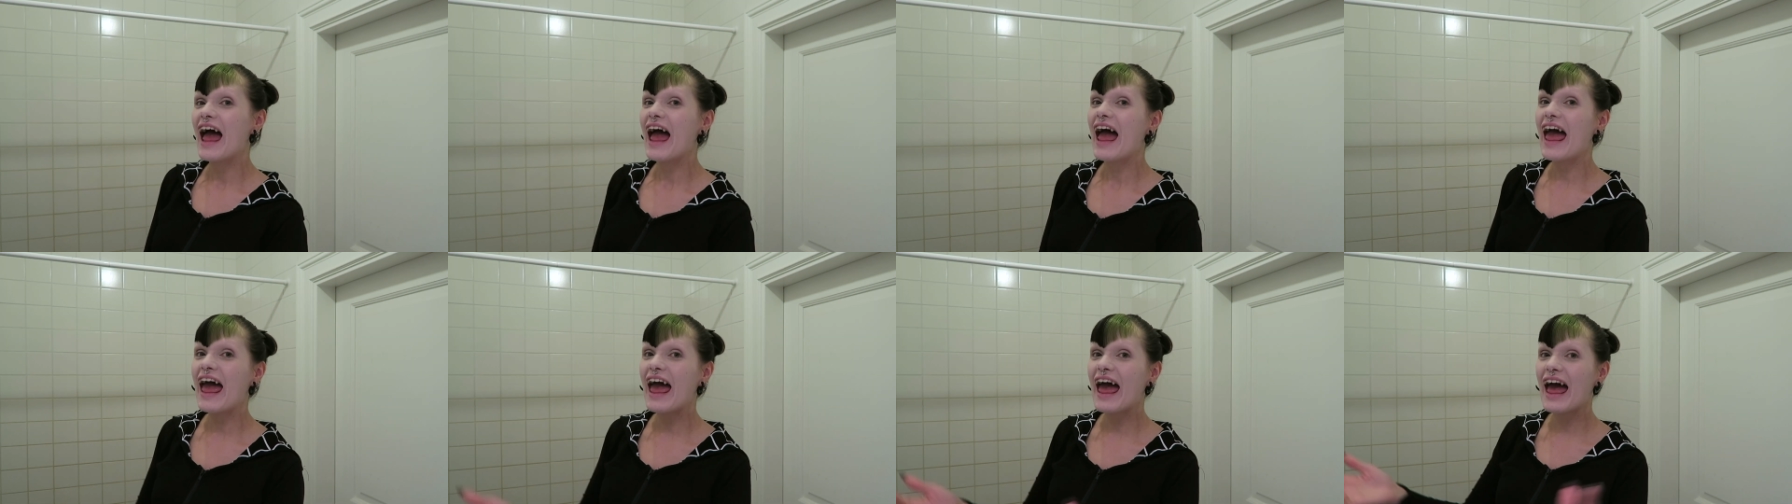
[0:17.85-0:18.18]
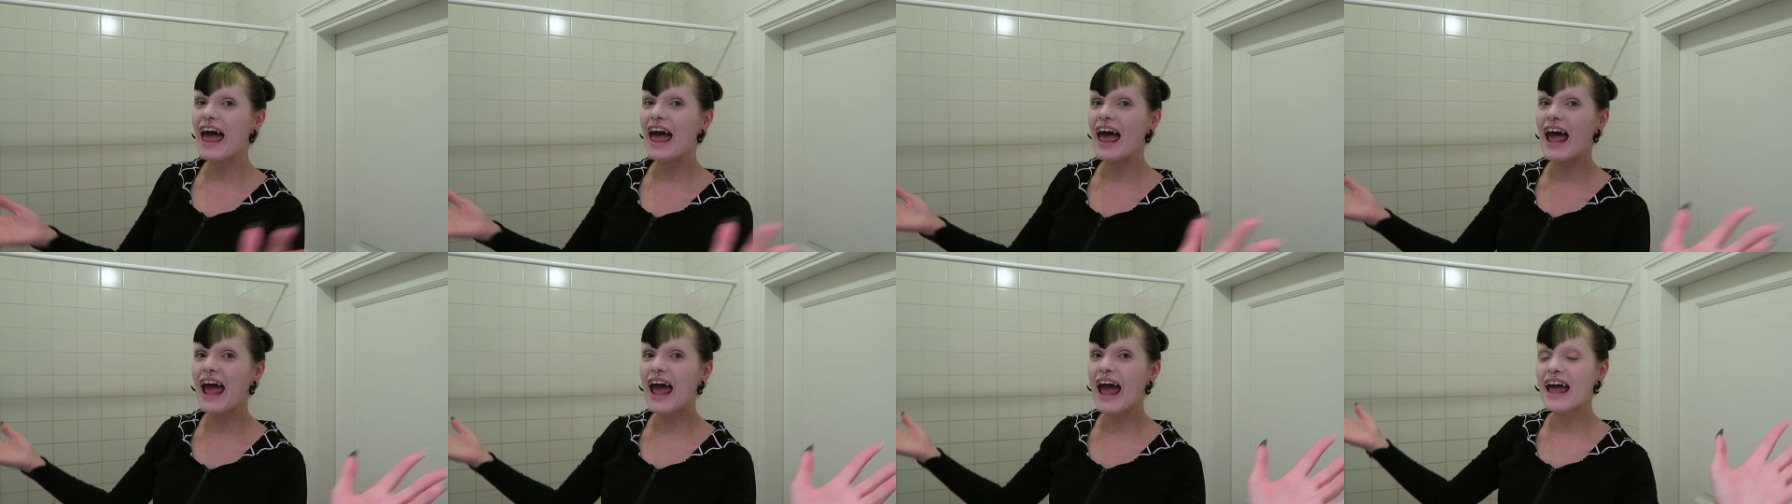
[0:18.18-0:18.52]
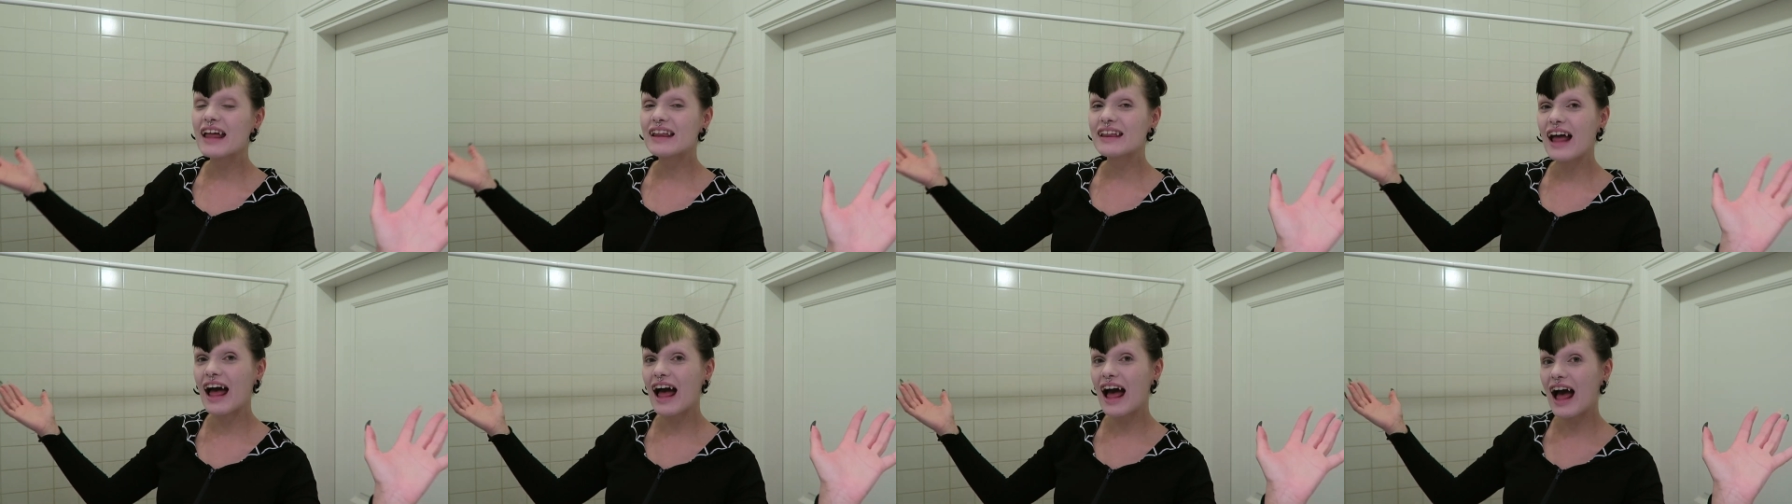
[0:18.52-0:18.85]

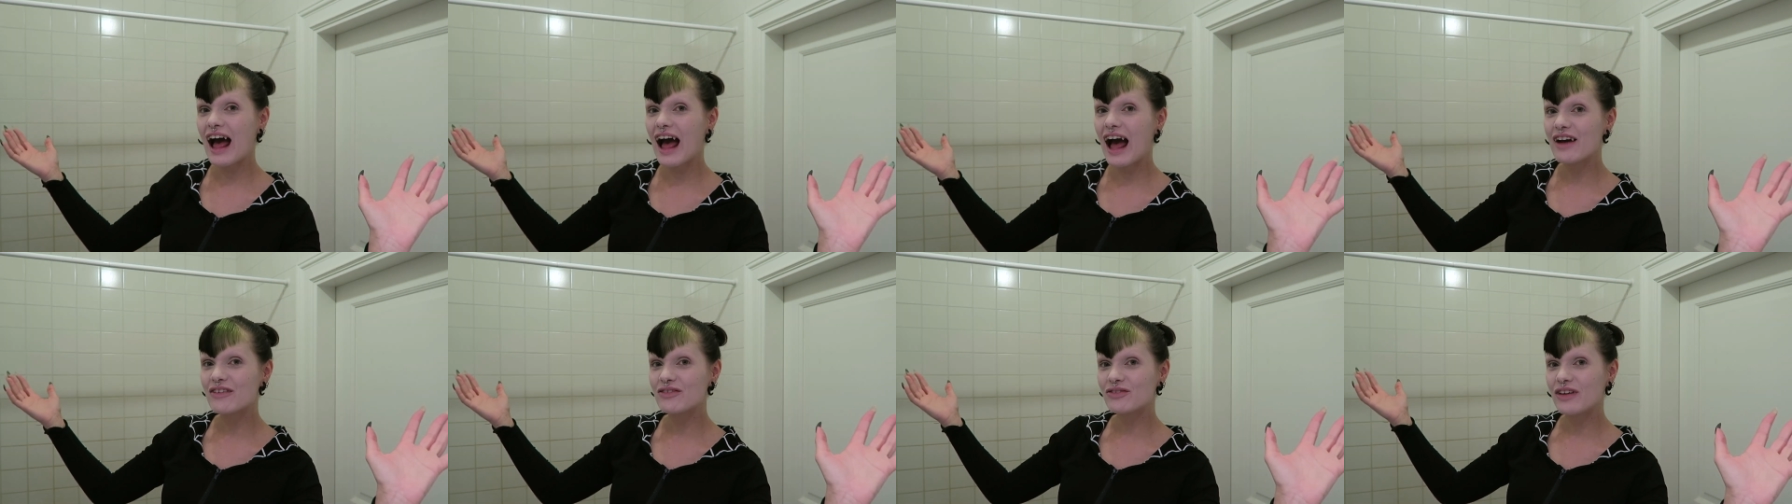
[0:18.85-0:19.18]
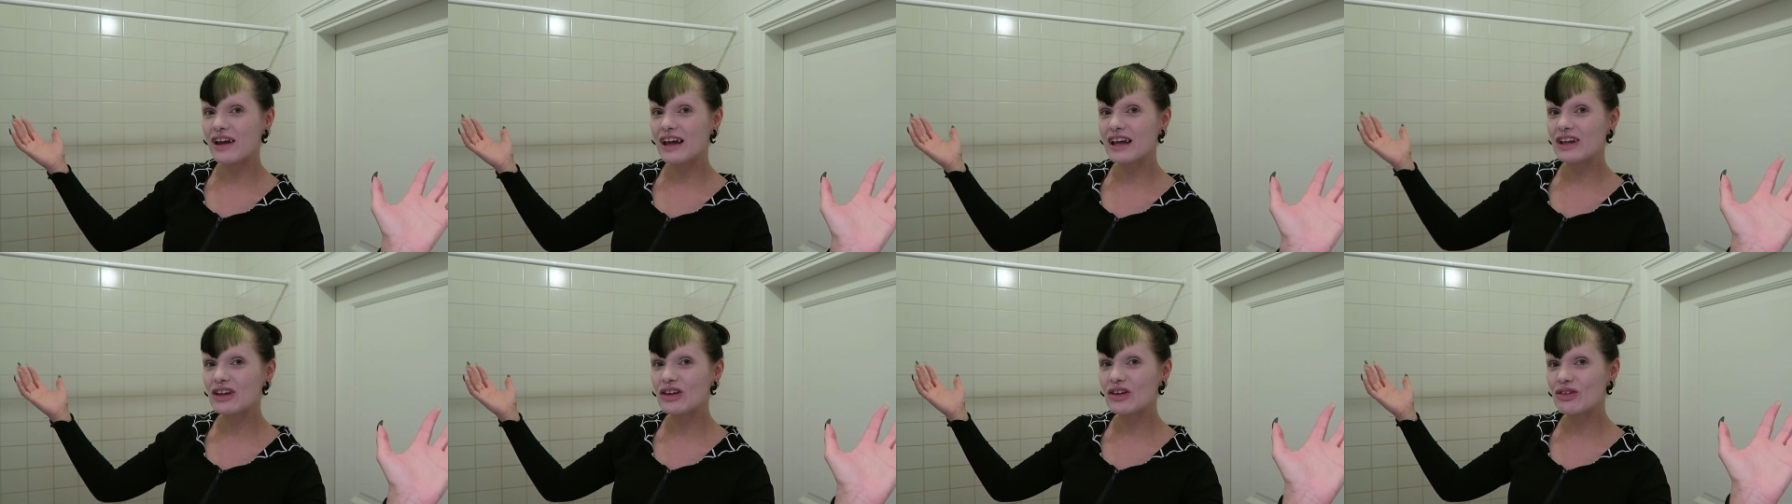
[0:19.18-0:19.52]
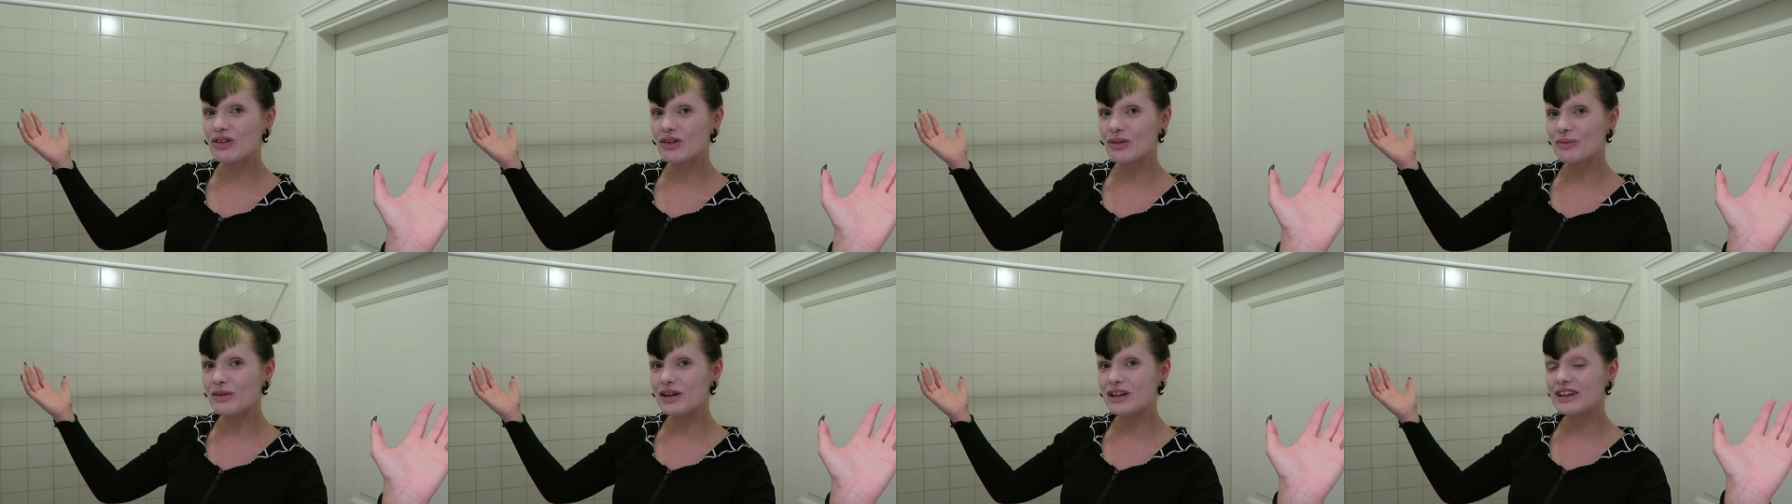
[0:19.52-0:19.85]
And thank you
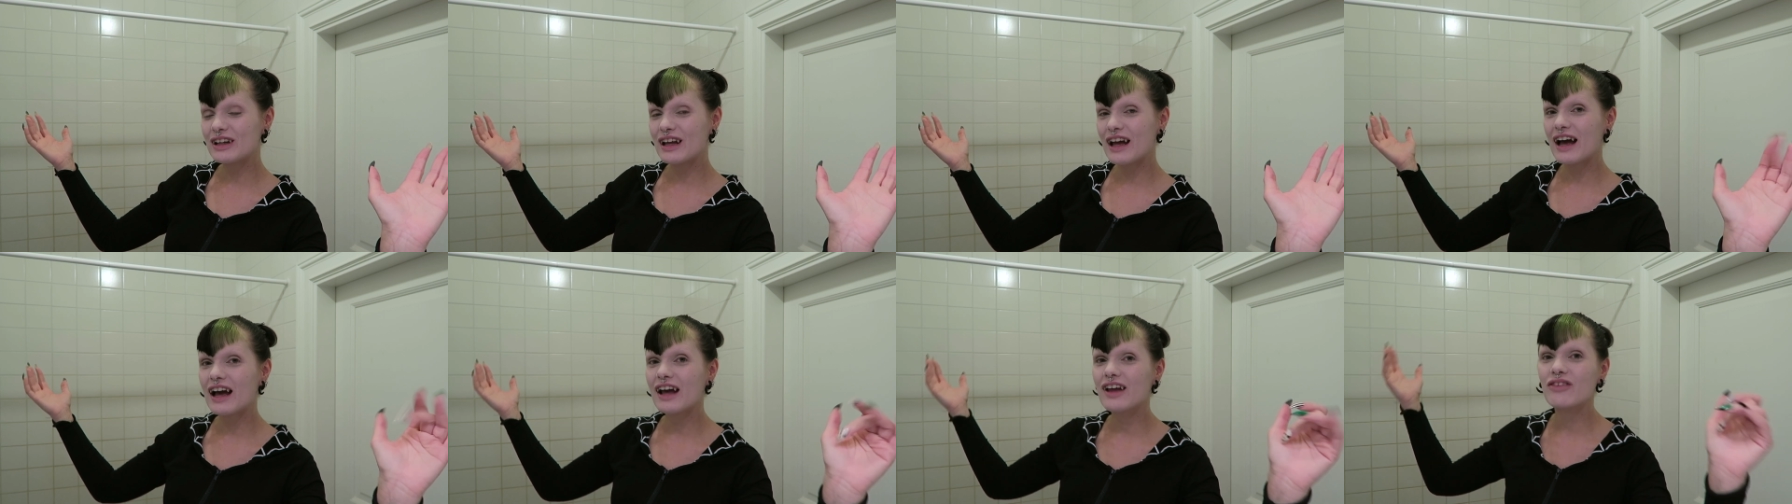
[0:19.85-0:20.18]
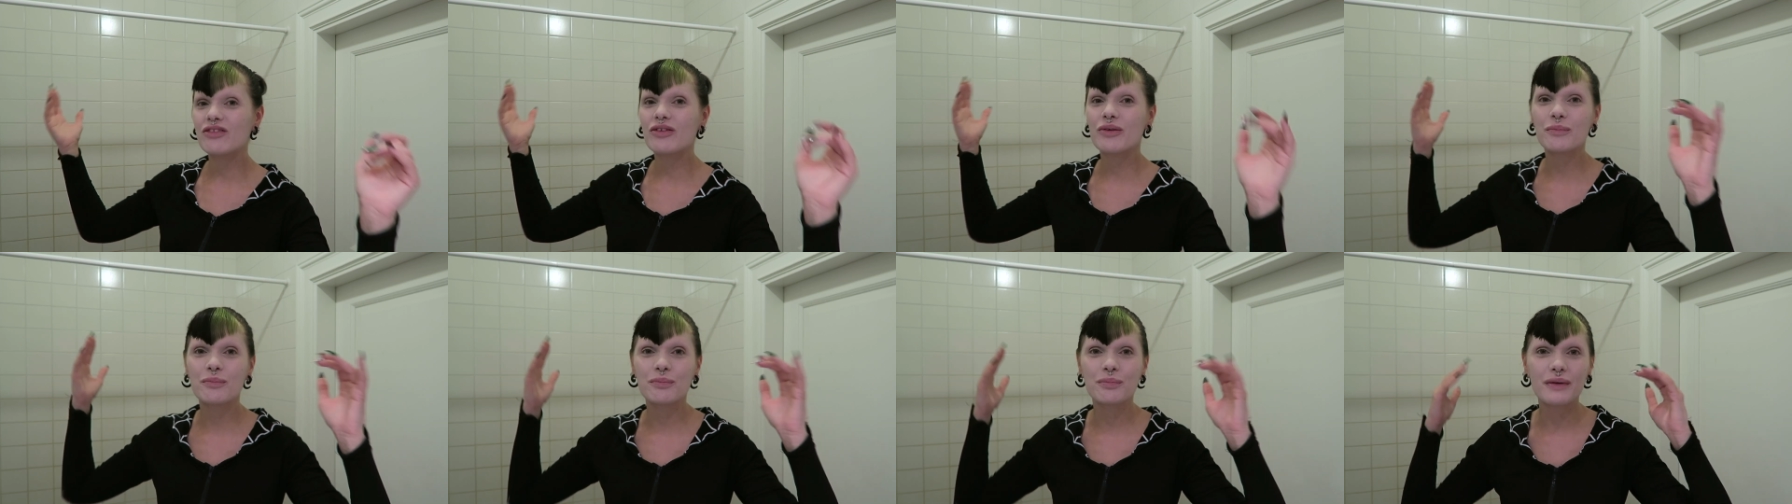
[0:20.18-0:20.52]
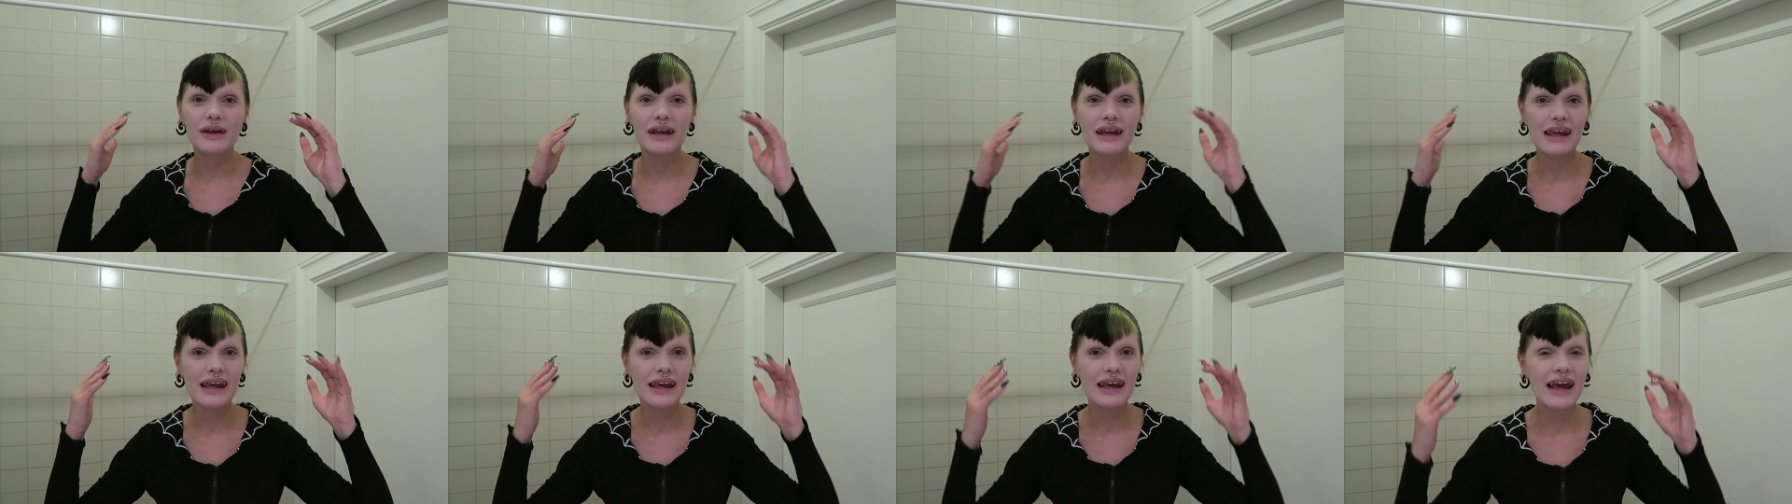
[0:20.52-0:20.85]
so much guys for
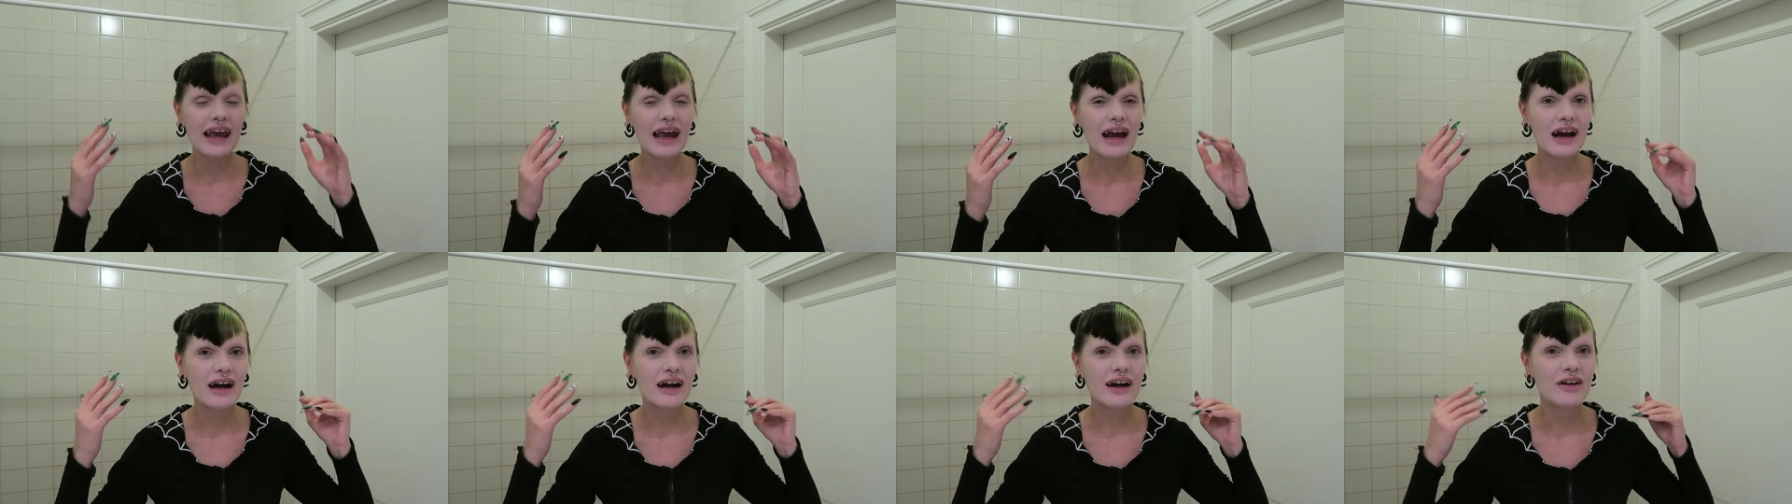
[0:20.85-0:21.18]
being here,